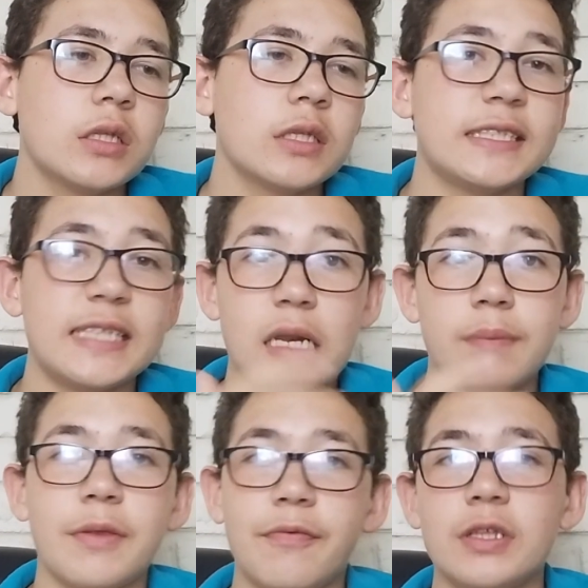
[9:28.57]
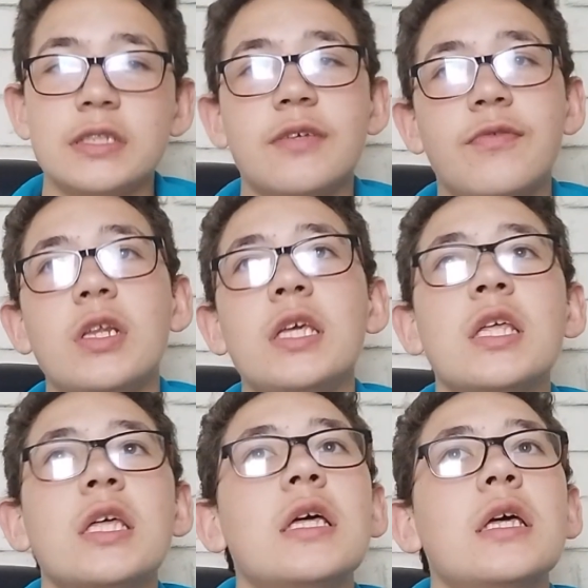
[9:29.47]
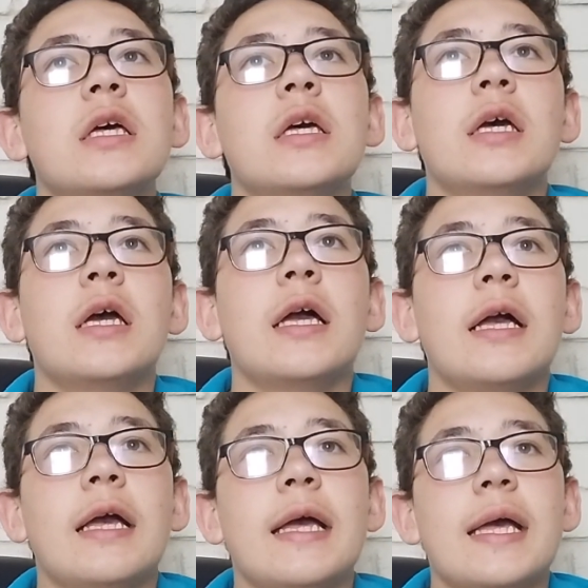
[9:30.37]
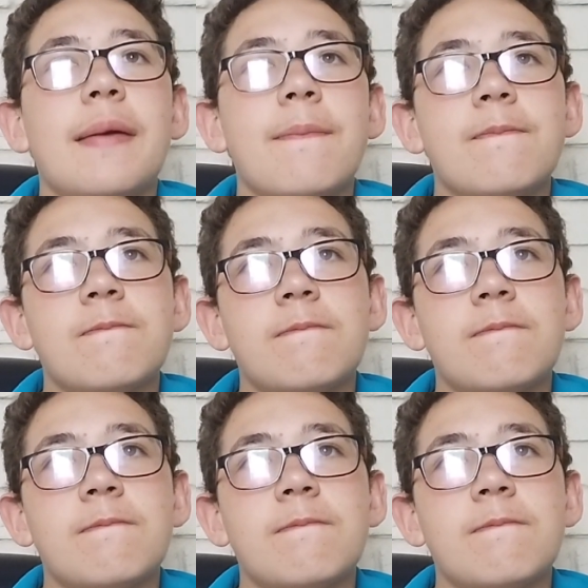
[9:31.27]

They set up defensively. I